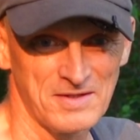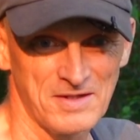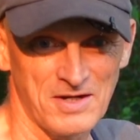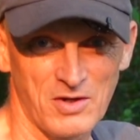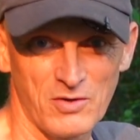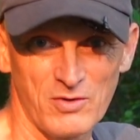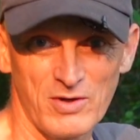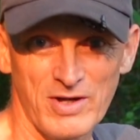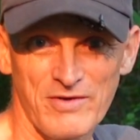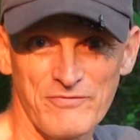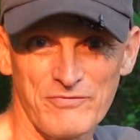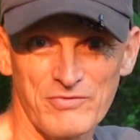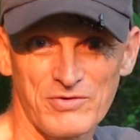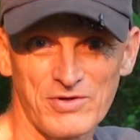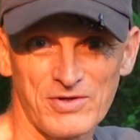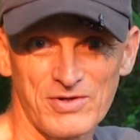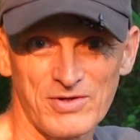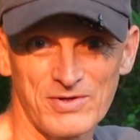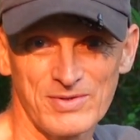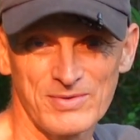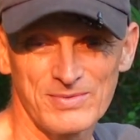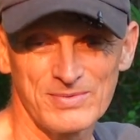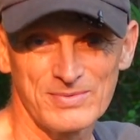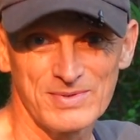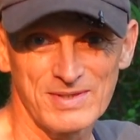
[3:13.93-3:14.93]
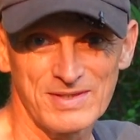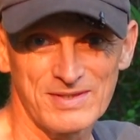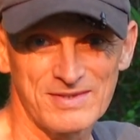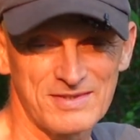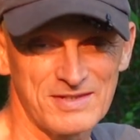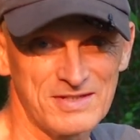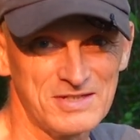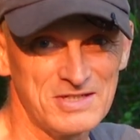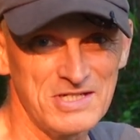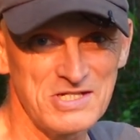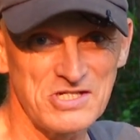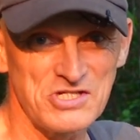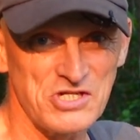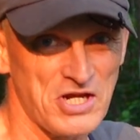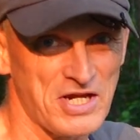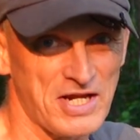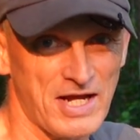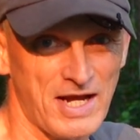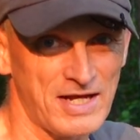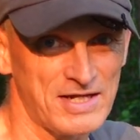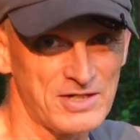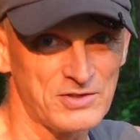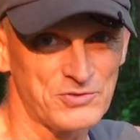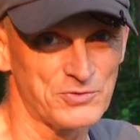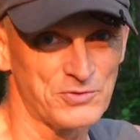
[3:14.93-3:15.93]
However, with the D J
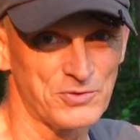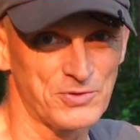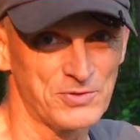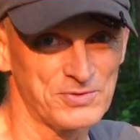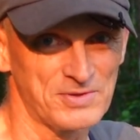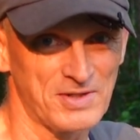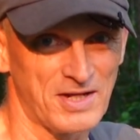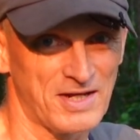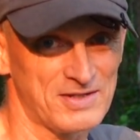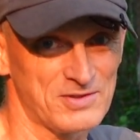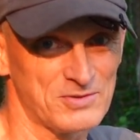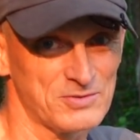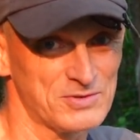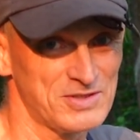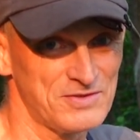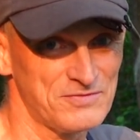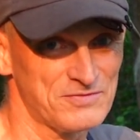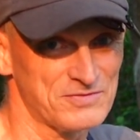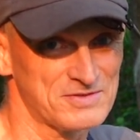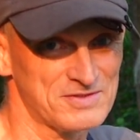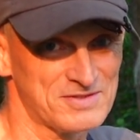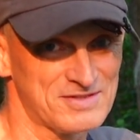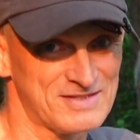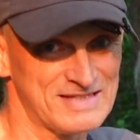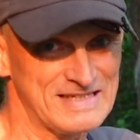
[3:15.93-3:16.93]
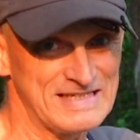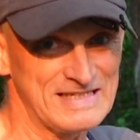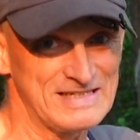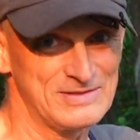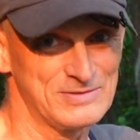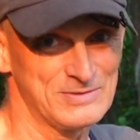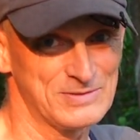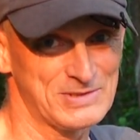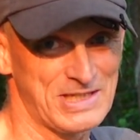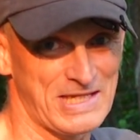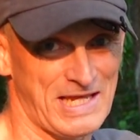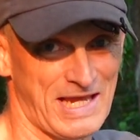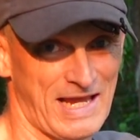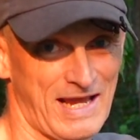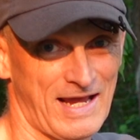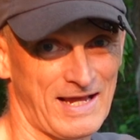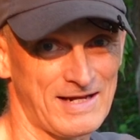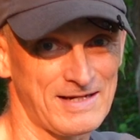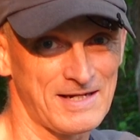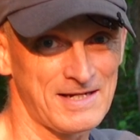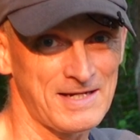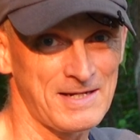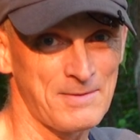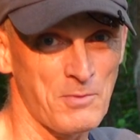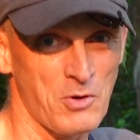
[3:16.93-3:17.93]
I drone, I don't even think you
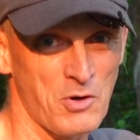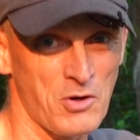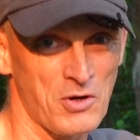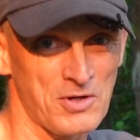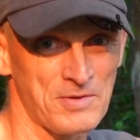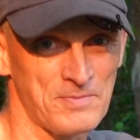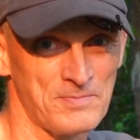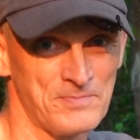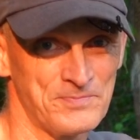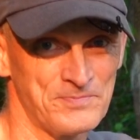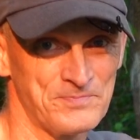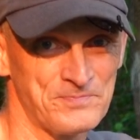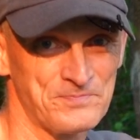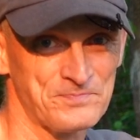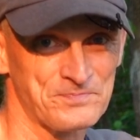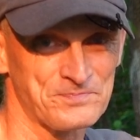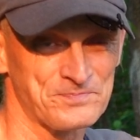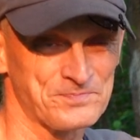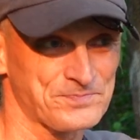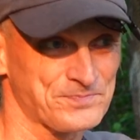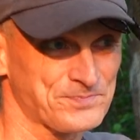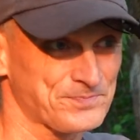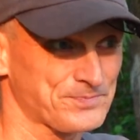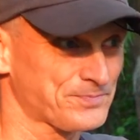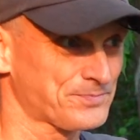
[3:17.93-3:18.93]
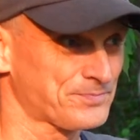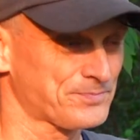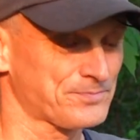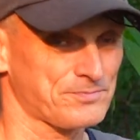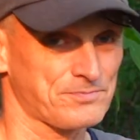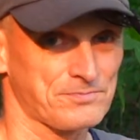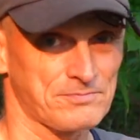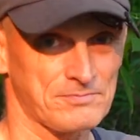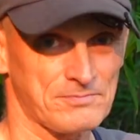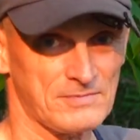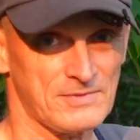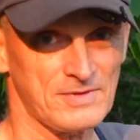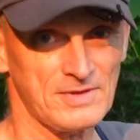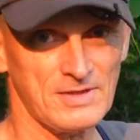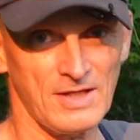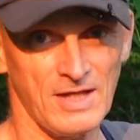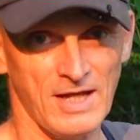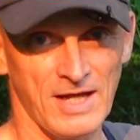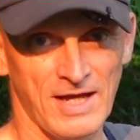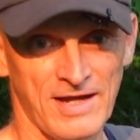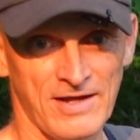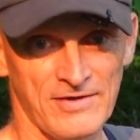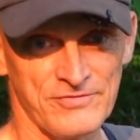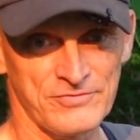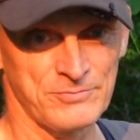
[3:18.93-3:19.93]
can anymore.
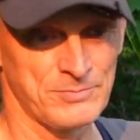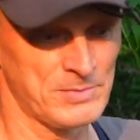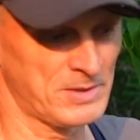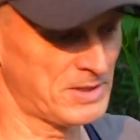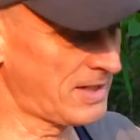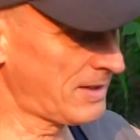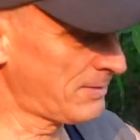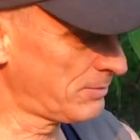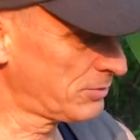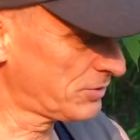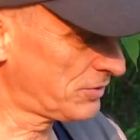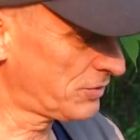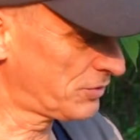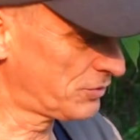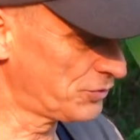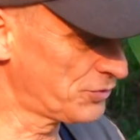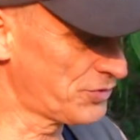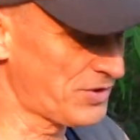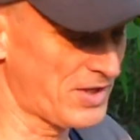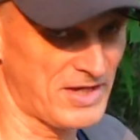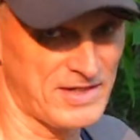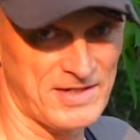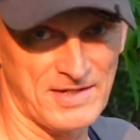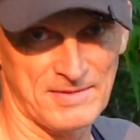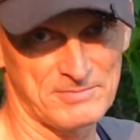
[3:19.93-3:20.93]
I haven't been able to do that.